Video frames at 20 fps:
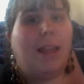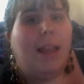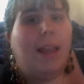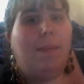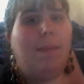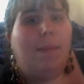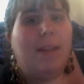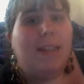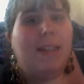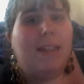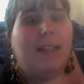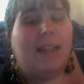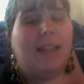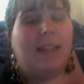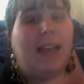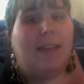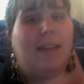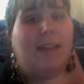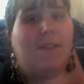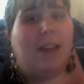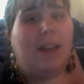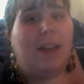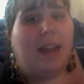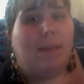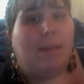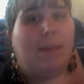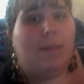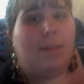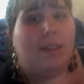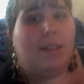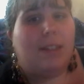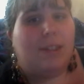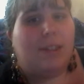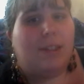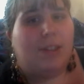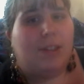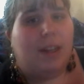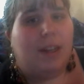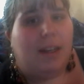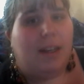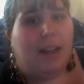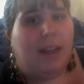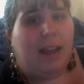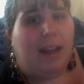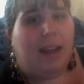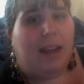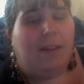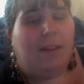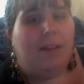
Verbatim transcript: I basically have time to stitch at night.